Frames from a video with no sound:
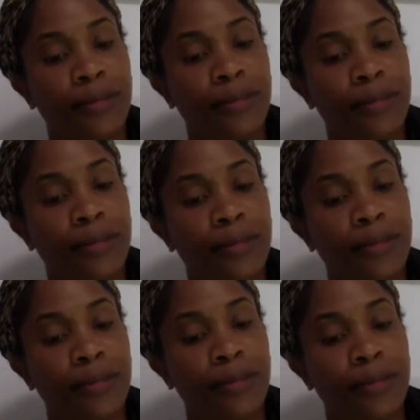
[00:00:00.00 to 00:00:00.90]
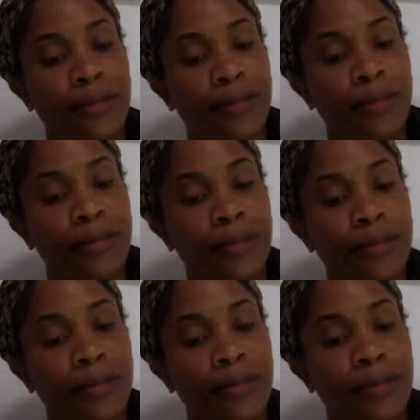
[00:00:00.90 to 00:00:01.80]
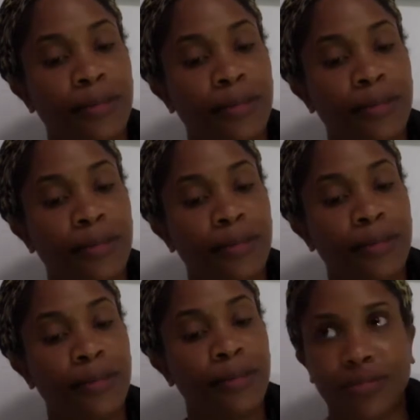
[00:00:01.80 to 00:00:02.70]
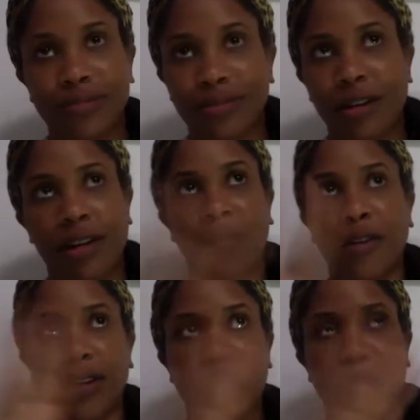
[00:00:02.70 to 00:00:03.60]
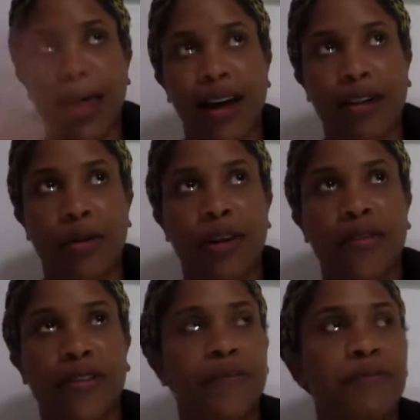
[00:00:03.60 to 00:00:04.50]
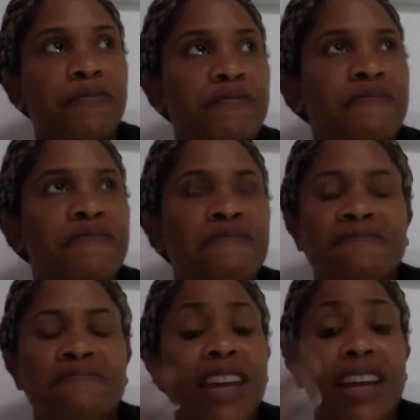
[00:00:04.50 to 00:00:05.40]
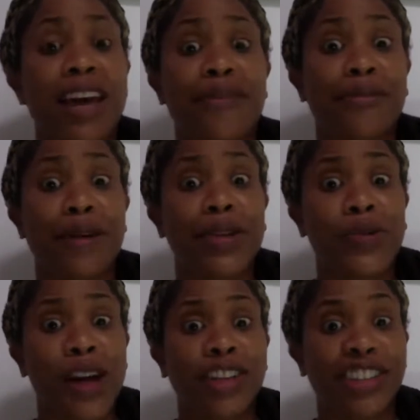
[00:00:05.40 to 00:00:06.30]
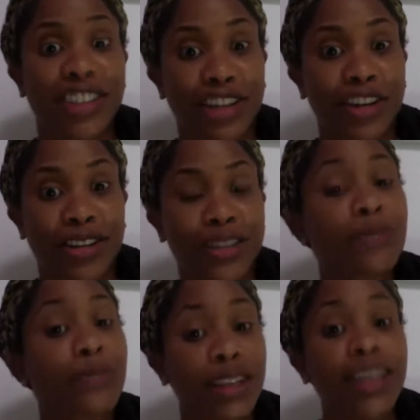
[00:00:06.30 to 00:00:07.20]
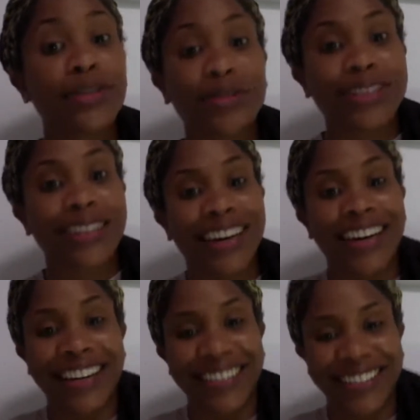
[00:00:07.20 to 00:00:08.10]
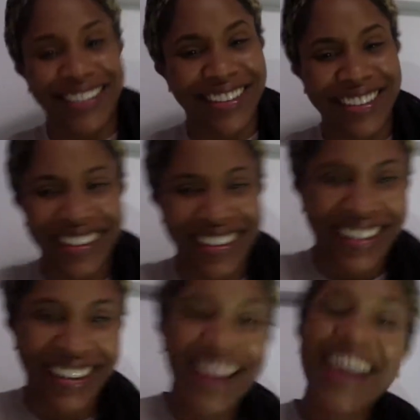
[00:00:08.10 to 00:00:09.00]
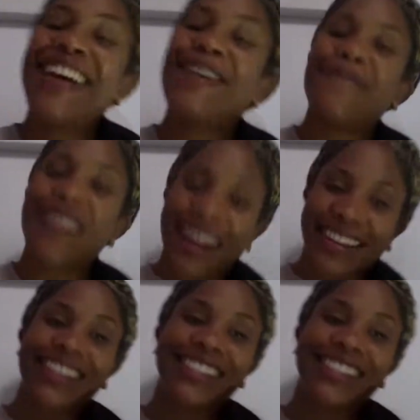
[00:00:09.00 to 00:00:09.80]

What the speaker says: that, like, they all in this neighborhood, all on this block or whatever. And everybody's watching each other. It's really interesting. But I'll get into